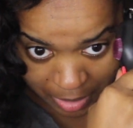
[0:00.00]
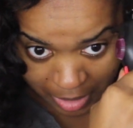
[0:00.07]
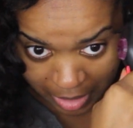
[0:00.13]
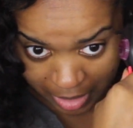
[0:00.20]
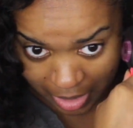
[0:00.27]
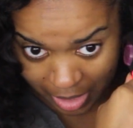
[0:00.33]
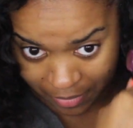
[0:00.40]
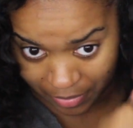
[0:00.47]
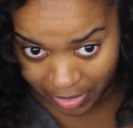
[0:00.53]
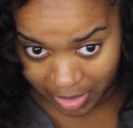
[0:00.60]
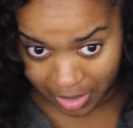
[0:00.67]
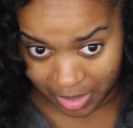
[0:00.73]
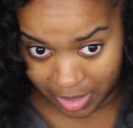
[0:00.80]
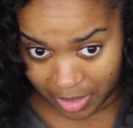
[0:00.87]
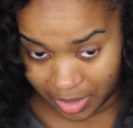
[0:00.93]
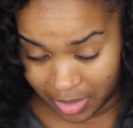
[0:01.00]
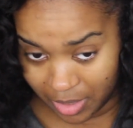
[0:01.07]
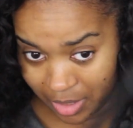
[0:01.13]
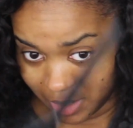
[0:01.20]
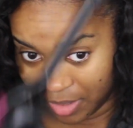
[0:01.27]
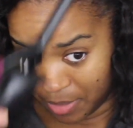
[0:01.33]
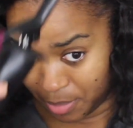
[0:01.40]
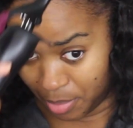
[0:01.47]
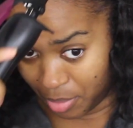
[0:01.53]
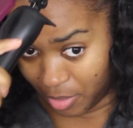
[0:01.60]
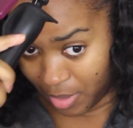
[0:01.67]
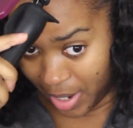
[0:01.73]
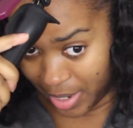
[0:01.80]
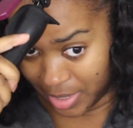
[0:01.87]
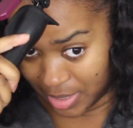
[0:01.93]
been loving the
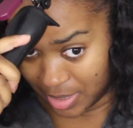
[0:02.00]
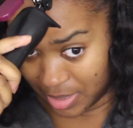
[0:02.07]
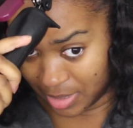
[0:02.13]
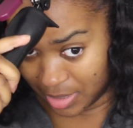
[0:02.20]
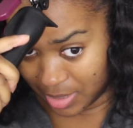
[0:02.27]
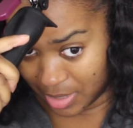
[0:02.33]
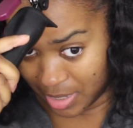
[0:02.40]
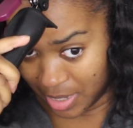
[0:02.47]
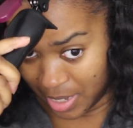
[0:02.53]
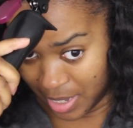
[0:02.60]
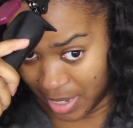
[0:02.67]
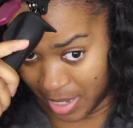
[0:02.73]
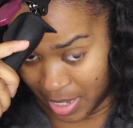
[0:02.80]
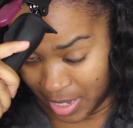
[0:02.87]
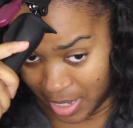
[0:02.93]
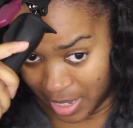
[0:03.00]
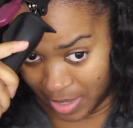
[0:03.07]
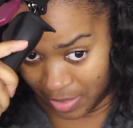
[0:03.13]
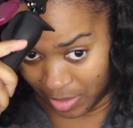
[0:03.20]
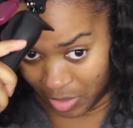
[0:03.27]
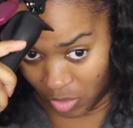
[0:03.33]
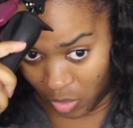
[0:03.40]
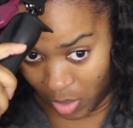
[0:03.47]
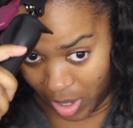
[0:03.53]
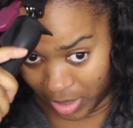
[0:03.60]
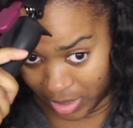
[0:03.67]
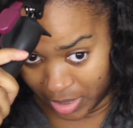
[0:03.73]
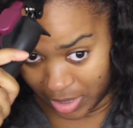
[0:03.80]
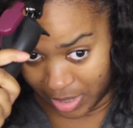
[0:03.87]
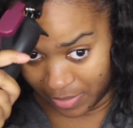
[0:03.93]
price and the
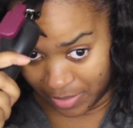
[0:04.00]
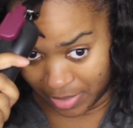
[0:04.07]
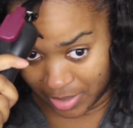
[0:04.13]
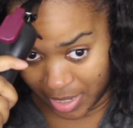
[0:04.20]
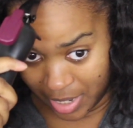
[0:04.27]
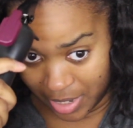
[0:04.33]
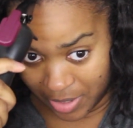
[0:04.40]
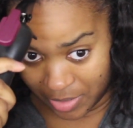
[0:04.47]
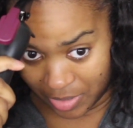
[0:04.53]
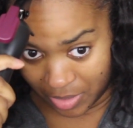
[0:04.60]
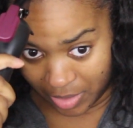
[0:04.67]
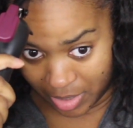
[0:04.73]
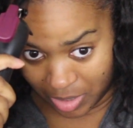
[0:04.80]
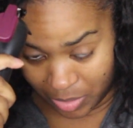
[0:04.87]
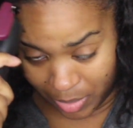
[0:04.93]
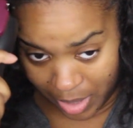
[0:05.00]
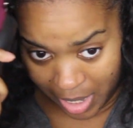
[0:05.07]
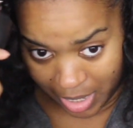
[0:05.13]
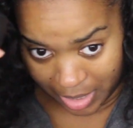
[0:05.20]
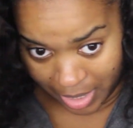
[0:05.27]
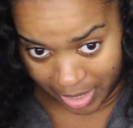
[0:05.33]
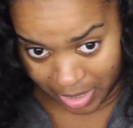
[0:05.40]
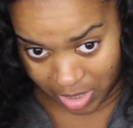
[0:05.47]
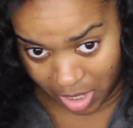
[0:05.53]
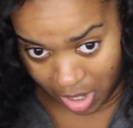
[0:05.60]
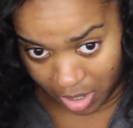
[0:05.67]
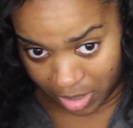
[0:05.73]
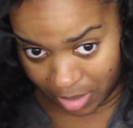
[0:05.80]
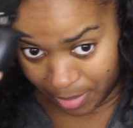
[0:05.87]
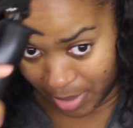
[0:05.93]
quality of this hair, so that's why I like
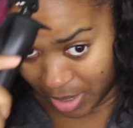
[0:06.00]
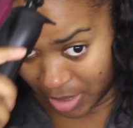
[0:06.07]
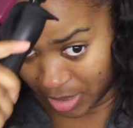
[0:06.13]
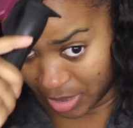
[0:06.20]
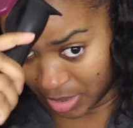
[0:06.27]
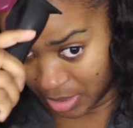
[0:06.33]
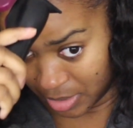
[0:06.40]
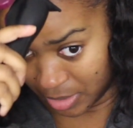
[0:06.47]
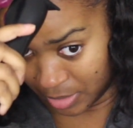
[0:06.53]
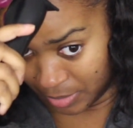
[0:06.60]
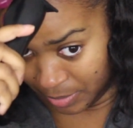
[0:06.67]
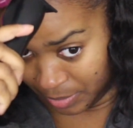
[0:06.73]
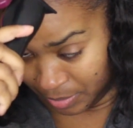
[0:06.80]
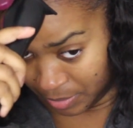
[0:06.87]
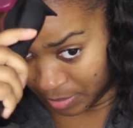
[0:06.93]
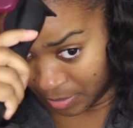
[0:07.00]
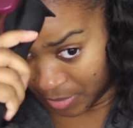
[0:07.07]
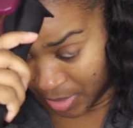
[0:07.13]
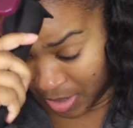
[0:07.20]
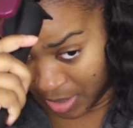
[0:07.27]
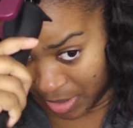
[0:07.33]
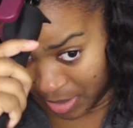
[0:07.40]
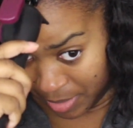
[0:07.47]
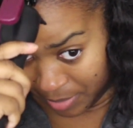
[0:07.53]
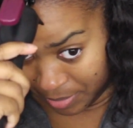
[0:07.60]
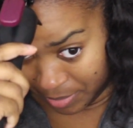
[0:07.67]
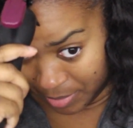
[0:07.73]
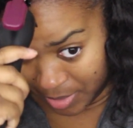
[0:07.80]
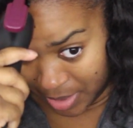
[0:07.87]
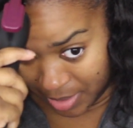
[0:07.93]
talking about it.
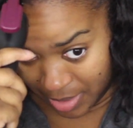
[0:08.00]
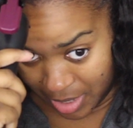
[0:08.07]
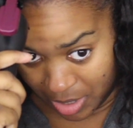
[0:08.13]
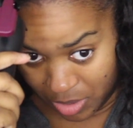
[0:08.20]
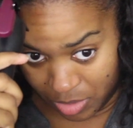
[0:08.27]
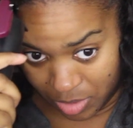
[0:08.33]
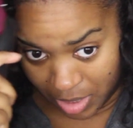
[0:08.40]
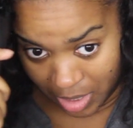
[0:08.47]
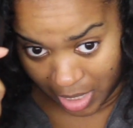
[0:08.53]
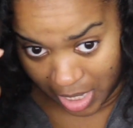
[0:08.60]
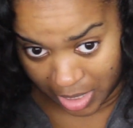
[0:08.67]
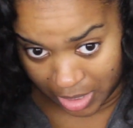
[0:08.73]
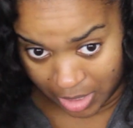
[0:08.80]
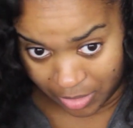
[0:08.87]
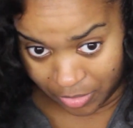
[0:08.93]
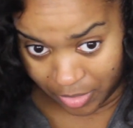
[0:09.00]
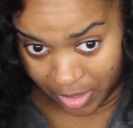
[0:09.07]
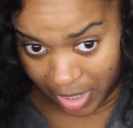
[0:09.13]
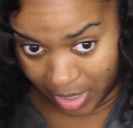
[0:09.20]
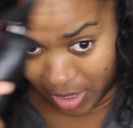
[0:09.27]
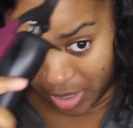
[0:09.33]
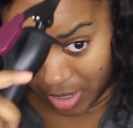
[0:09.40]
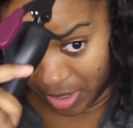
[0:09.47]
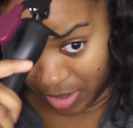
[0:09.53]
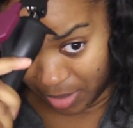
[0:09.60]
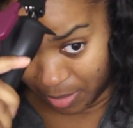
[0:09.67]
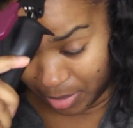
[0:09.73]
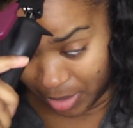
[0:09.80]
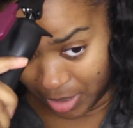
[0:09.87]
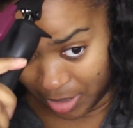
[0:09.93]
Because I use a lot of different kind of hair,
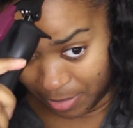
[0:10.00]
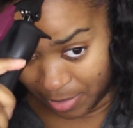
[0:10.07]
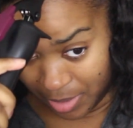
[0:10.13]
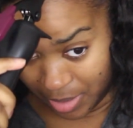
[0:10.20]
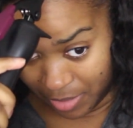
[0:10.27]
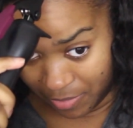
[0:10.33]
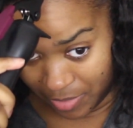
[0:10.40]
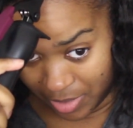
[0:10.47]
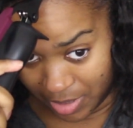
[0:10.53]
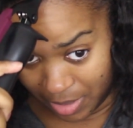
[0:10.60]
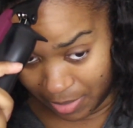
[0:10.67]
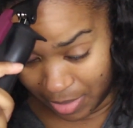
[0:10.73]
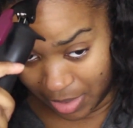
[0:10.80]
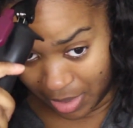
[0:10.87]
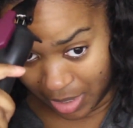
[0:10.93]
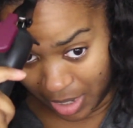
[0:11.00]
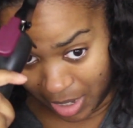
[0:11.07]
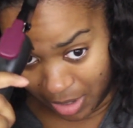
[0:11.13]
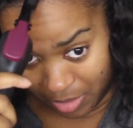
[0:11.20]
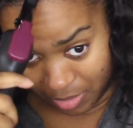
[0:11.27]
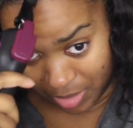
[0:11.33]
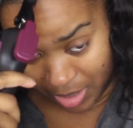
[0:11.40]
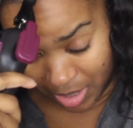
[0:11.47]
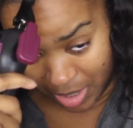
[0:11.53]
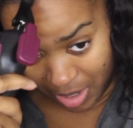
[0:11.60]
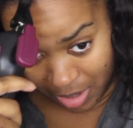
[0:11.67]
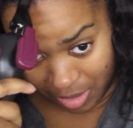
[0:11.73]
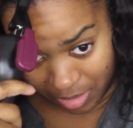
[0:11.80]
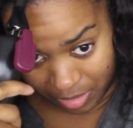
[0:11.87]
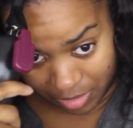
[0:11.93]
and believe me, if it's something that I don't think
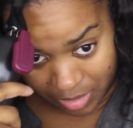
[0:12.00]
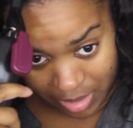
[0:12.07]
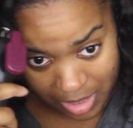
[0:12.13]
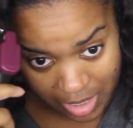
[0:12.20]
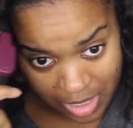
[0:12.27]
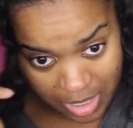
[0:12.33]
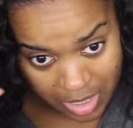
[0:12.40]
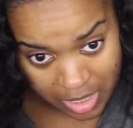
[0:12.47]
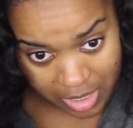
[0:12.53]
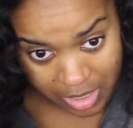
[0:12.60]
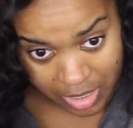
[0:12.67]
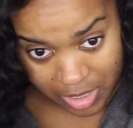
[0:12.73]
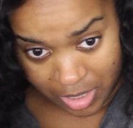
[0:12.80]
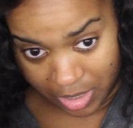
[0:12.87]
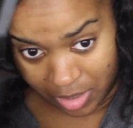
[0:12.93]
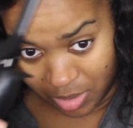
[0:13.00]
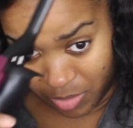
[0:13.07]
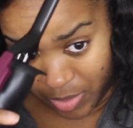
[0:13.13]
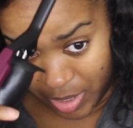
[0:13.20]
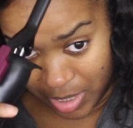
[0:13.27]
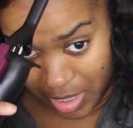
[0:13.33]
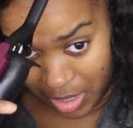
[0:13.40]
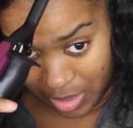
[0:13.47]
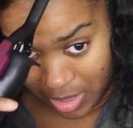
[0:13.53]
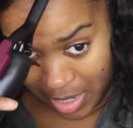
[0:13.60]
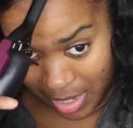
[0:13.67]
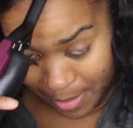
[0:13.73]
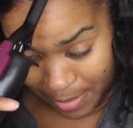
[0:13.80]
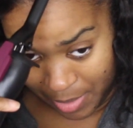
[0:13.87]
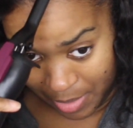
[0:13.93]
y'all should waste y'all
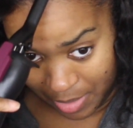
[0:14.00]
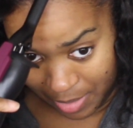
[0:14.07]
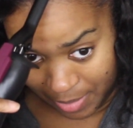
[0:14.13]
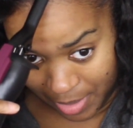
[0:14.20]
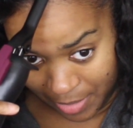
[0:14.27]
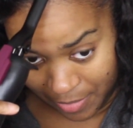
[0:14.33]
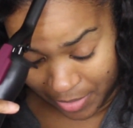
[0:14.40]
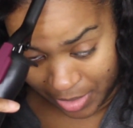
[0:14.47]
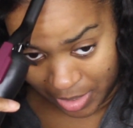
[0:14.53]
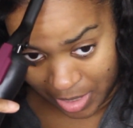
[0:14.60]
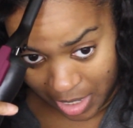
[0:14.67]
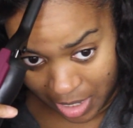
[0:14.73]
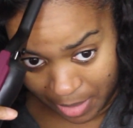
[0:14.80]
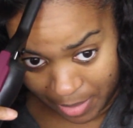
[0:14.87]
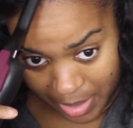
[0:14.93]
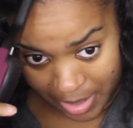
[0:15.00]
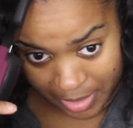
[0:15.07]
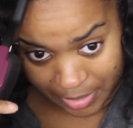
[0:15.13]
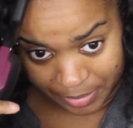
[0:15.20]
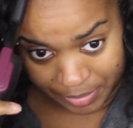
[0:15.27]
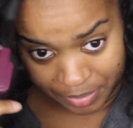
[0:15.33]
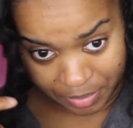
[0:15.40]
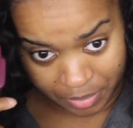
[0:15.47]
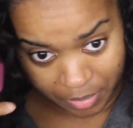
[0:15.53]
time on, I'm not finna talk about it.